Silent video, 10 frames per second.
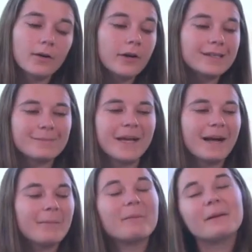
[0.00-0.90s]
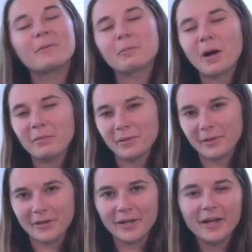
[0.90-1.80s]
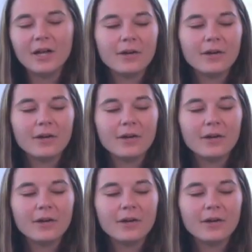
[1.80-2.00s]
or has become a bit more popular